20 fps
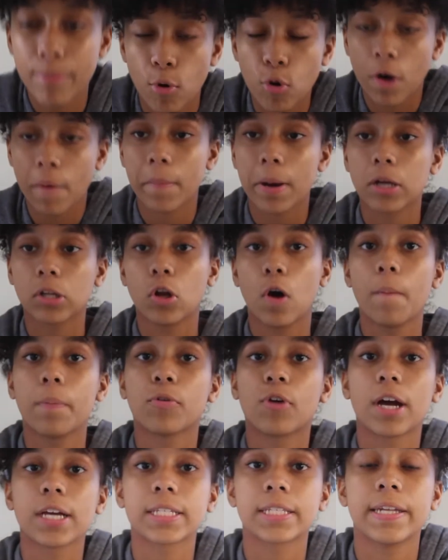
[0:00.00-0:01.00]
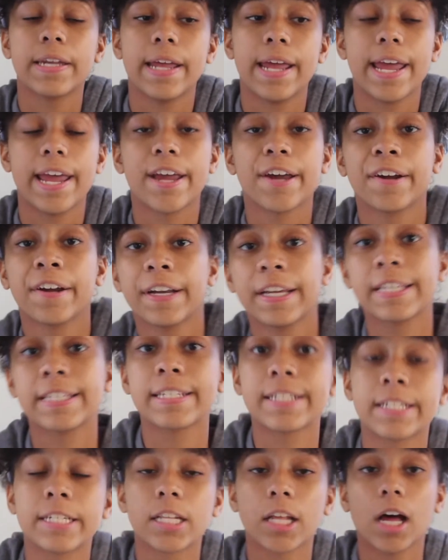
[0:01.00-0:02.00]
More about low porosity hair
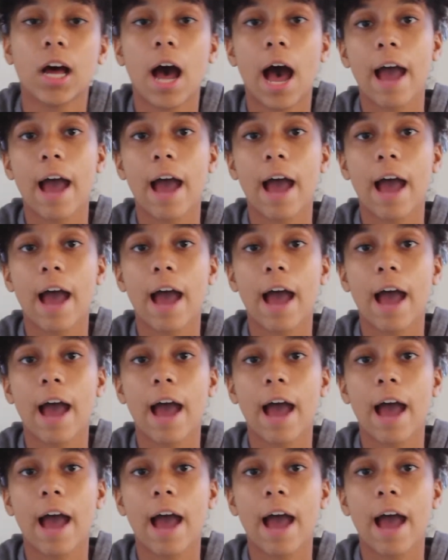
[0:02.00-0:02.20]
is